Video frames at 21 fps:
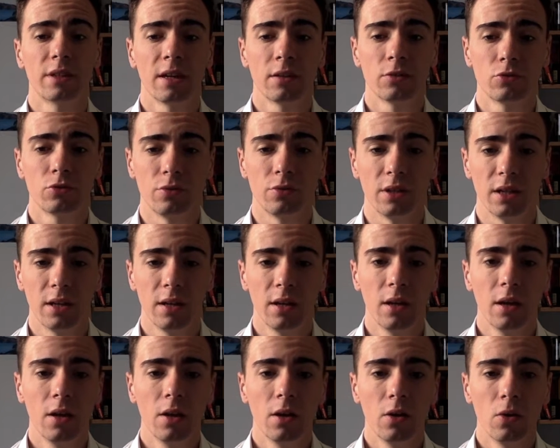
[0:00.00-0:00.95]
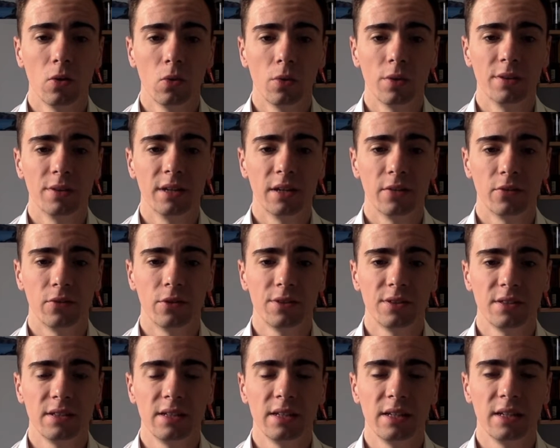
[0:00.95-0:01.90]
country where
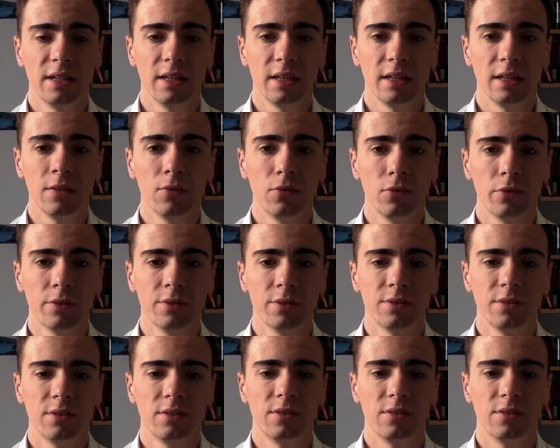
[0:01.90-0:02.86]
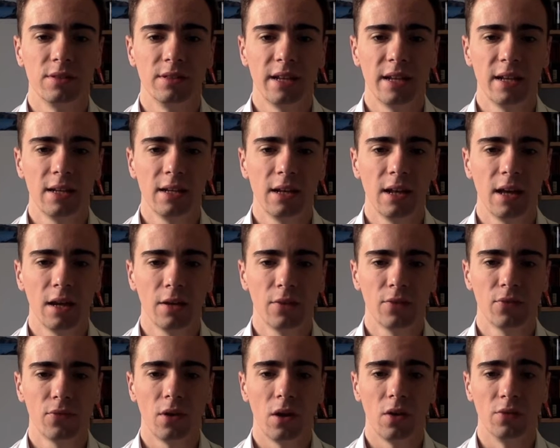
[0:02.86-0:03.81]
diversity influences the daily
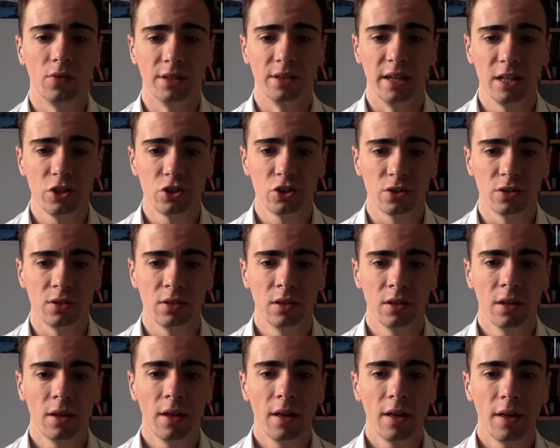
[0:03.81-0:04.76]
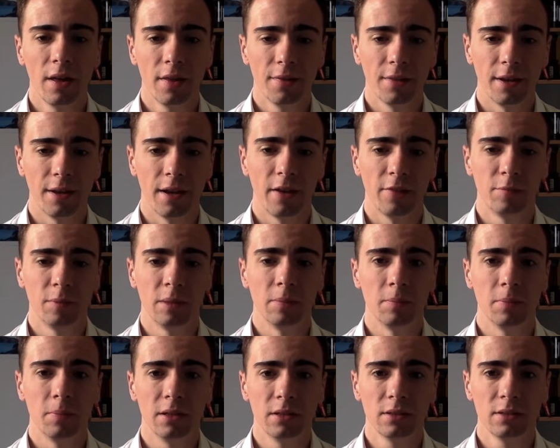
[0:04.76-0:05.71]
life of a nation that have
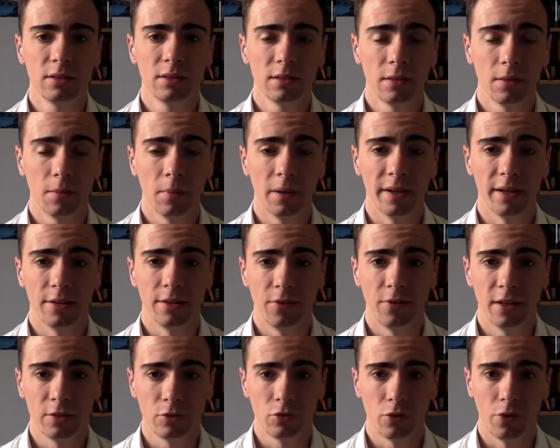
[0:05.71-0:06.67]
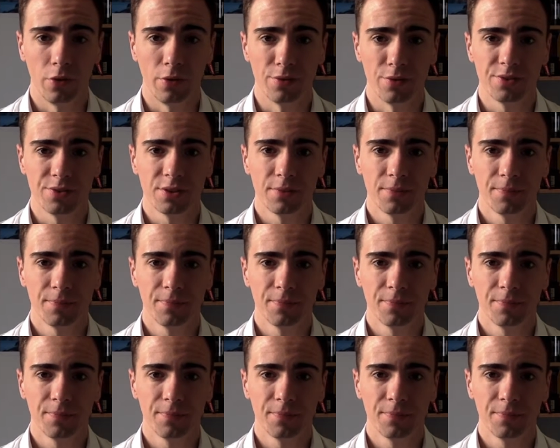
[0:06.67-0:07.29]
been built by adventurers.